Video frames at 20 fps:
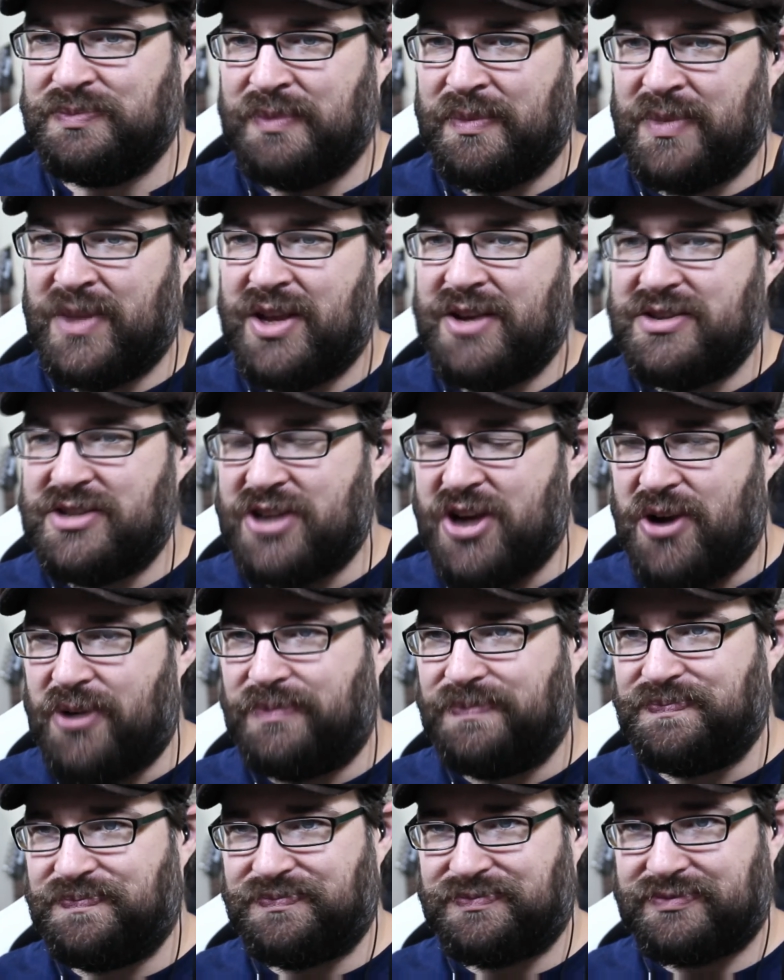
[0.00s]
So
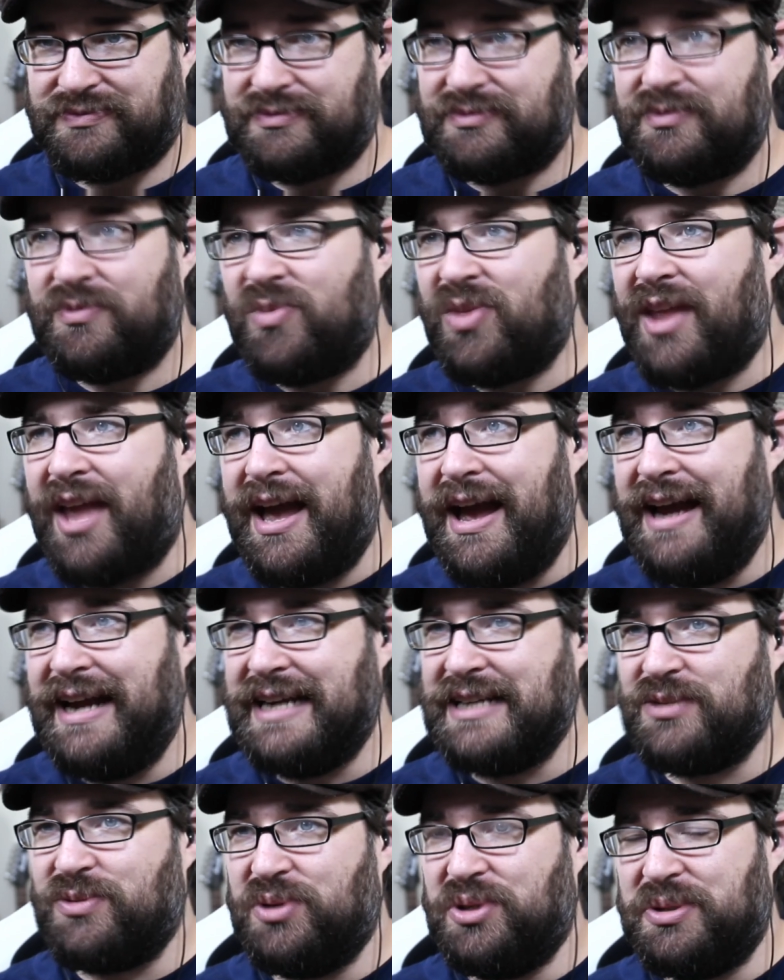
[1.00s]
I
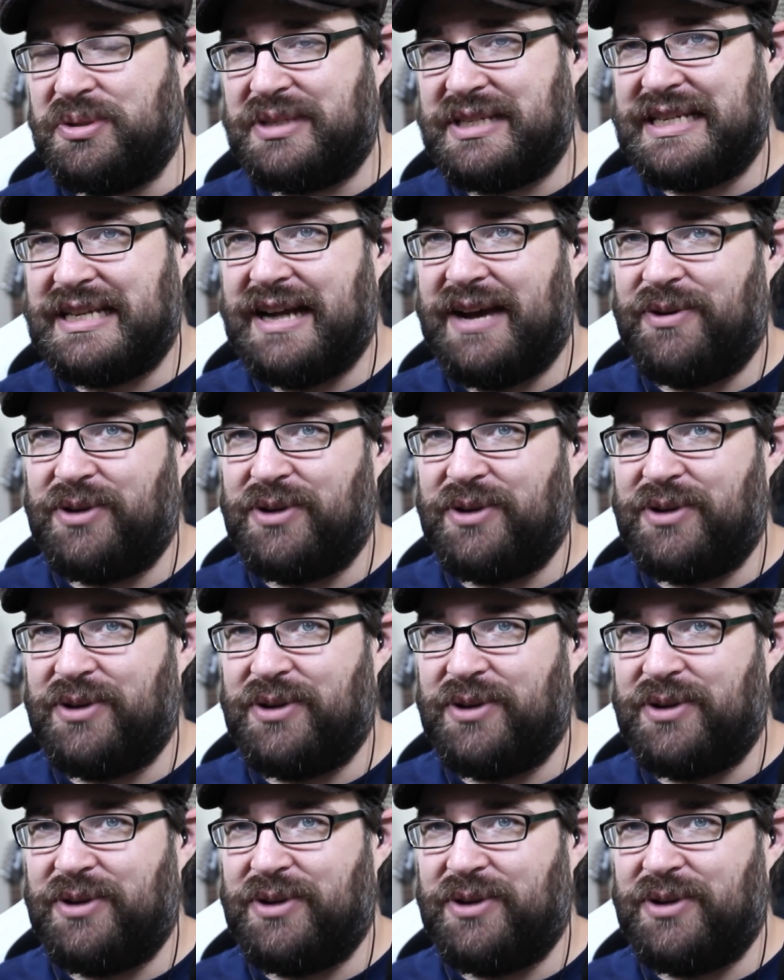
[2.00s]
guess we'll see how it goes.